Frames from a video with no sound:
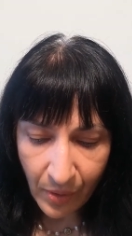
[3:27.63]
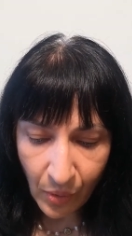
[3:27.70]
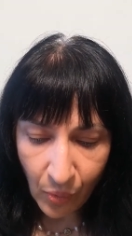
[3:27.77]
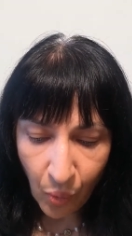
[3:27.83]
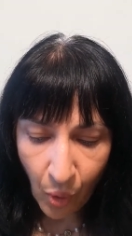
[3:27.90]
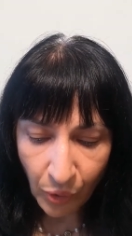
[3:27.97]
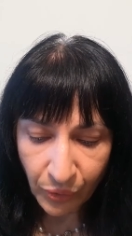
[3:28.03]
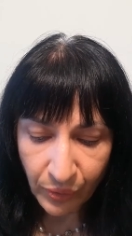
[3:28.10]

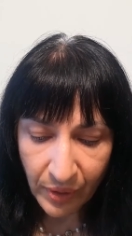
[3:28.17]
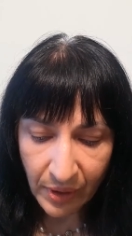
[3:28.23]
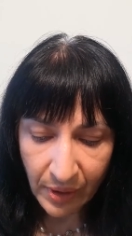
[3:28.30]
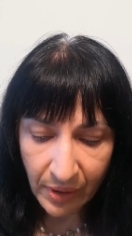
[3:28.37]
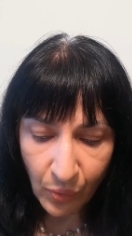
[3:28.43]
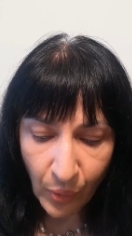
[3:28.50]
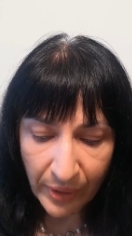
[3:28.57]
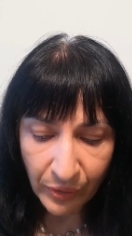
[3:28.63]

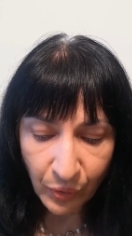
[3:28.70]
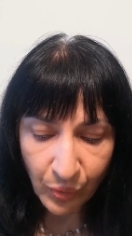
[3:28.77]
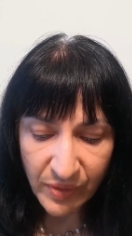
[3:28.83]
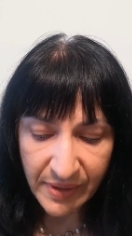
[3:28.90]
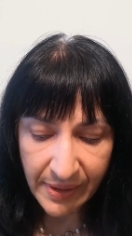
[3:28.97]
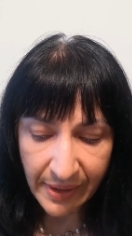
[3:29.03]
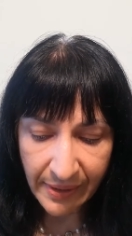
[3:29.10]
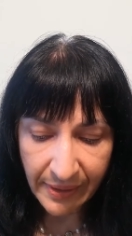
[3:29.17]
When to
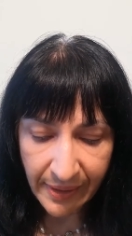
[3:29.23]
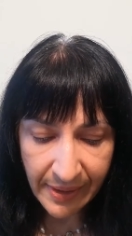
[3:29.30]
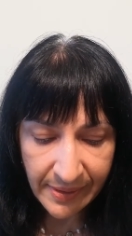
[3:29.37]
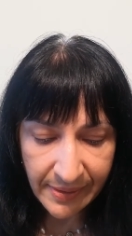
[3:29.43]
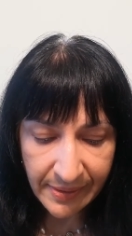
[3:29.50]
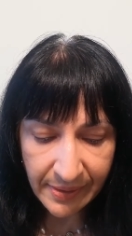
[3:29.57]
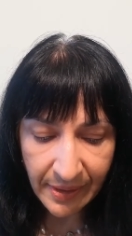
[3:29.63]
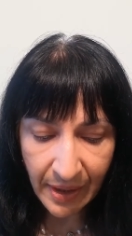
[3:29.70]
Say
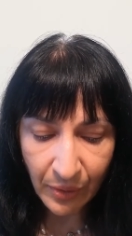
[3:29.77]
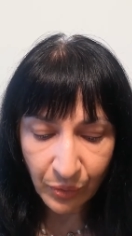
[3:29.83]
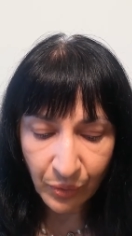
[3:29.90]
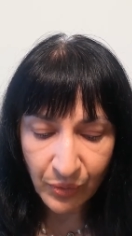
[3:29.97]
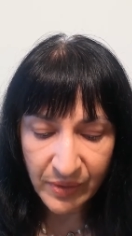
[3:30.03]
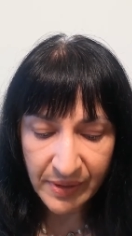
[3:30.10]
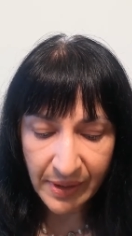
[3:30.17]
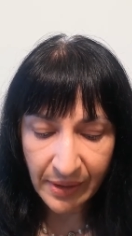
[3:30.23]
Yes, How
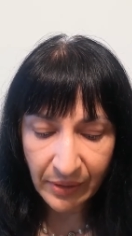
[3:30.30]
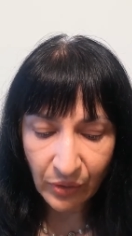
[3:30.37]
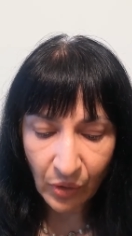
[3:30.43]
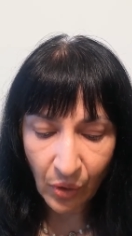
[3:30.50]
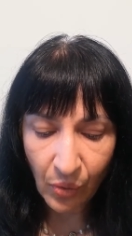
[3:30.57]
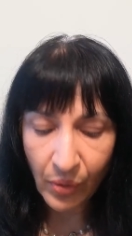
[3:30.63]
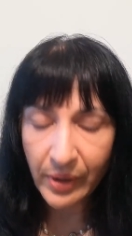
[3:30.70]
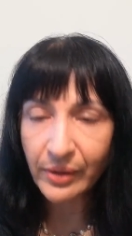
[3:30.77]
to Say
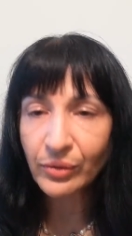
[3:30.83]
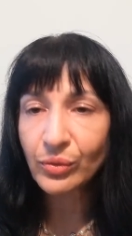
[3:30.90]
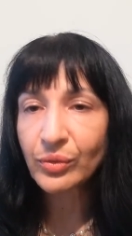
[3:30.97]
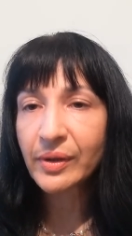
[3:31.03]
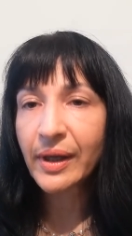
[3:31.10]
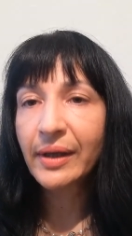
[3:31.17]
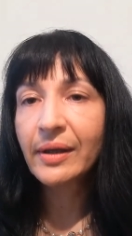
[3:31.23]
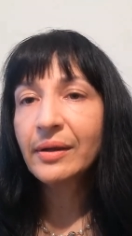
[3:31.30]
No, and to
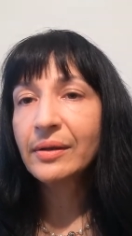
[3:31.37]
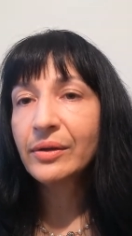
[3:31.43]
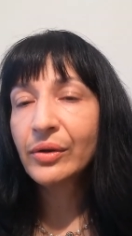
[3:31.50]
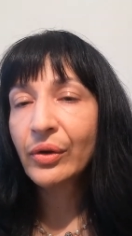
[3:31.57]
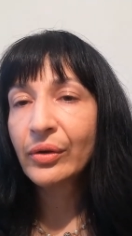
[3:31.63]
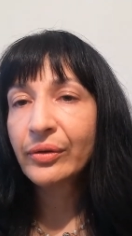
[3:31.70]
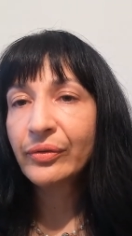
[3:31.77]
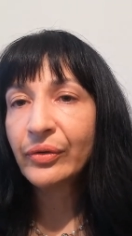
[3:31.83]
Take
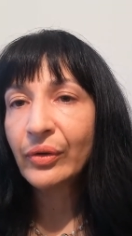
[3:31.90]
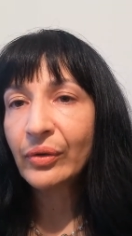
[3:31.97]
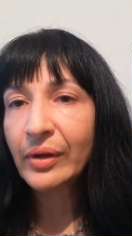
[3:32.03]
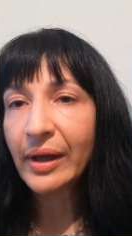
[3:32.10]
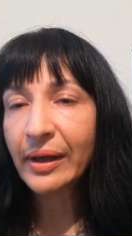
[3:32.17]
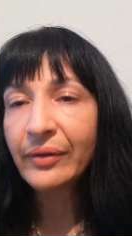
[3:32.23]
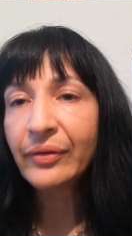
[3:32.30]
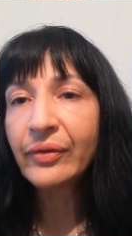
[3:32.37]
Control of Your
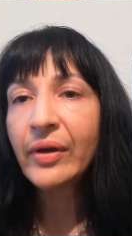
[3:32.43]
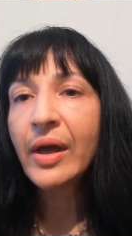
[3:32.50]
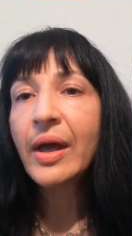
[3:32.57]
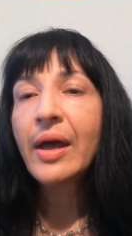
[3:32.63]
Life.